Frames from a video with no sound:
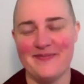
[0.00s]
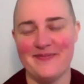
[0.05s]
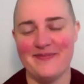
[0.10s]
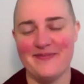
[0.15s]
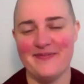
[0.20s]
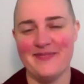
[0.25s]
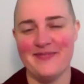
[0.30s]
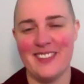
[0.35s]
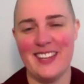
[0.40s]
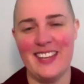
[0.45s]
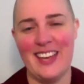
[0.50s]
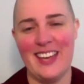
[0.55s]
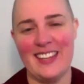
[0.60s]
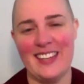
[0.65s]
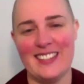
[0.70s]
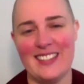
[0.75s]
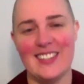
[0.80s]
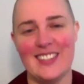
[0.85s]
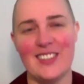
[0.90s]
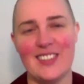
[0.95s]
Yeah,
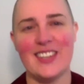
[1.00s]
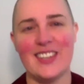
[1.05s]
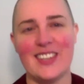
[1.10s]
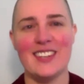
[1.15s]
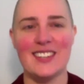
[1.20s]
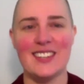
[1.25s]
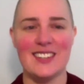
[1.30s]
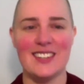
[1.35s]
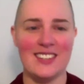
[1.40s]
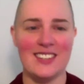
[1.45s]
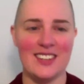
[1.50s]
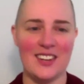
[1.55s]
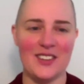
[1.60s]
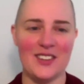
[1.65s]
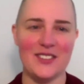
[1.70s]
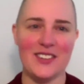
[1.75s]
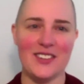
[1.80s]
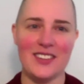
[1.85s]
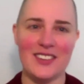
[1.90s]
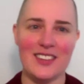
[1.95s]
look,
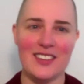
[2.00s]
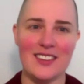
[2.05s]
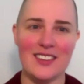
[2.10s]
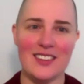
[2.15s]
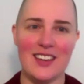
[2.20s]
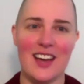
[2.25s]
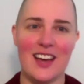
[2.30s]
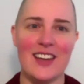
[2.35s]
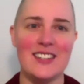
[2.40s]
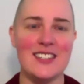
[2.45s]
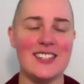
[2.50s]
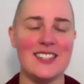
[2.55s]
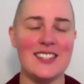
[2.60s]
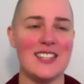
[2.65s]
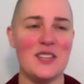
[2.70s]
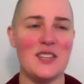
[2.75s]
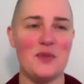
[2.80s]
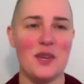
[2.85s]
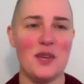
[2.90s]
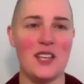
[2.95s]
the kindest
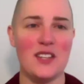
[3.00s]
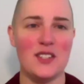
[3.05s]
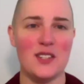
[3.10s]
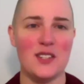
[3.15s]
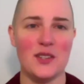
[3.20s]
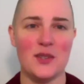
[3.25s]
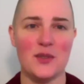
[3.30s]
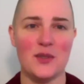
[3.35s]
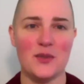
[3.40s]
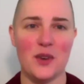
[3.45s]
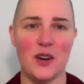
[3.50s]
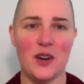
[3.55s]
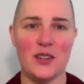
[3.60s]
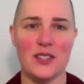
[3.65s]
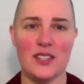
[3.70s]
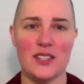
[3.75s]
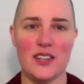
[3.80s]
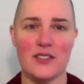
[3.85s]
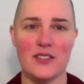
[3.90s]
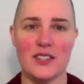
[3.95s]
thing we can do for
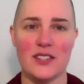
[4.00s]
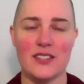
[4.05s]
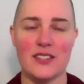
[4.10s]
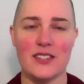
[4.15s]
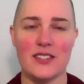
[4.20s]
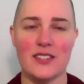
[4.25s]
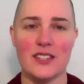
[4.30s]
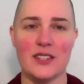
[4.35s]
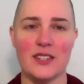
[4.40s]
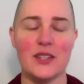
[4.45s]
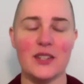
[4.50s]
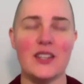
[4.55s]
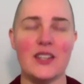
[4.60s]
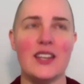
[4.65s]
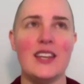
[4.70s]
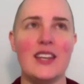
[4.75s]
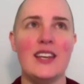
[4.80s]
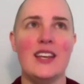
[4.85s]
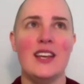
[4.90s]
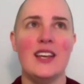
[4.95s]
ourselves is to
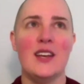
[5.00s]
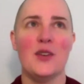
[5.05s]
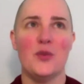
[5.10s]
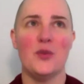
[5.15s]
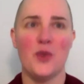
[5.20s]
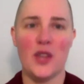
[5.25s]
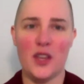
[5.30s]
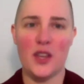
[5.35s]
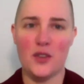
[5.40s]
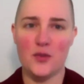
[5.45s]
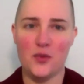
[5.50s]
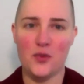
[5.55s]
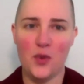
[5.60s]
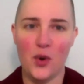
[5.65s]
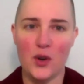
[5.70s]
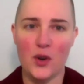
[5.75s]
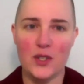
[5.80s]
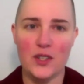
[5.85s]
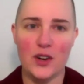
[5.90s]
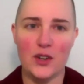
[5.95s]

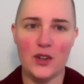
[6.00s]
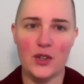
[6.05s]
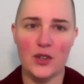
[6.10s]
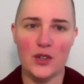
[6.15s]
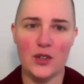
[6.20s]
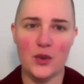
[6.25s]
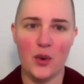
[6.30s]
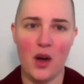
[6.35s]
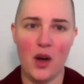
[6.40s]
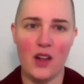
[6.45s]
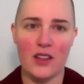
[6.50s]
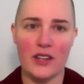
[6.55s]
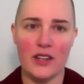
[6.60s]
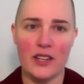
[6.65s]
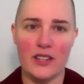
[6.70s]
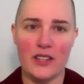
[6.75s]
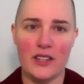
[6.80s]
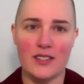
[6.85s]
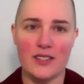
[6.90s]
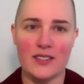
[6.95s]
reinforce our good qualities,